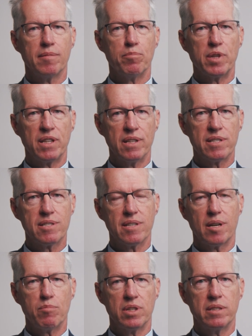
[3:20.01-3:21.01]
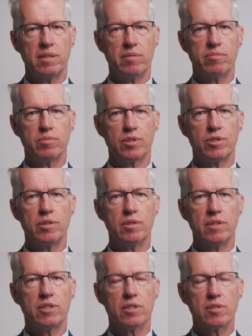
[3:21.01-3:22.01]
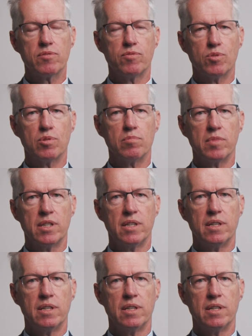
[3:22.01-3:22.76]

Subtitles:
but this, I believe, will truly transform